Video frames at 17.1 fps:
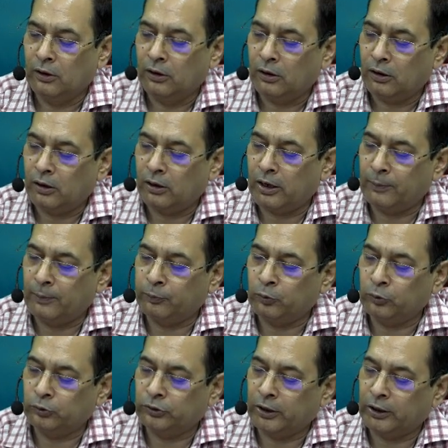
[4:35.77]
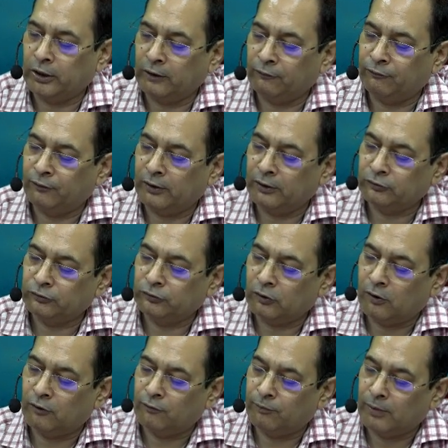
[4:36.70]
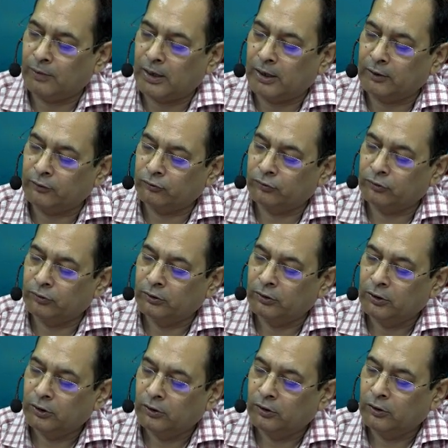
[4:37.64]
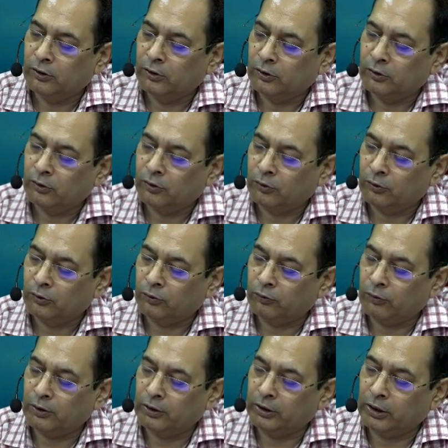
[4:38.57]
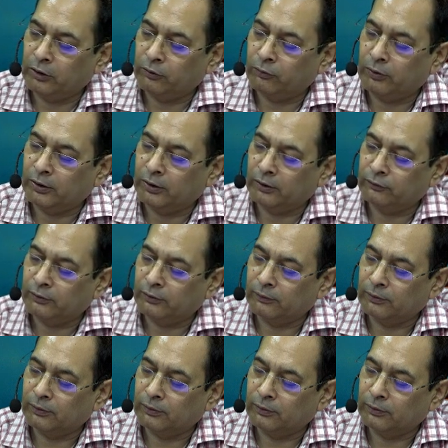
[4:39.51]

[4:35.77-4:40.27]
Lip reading: up to 31st of March 2027.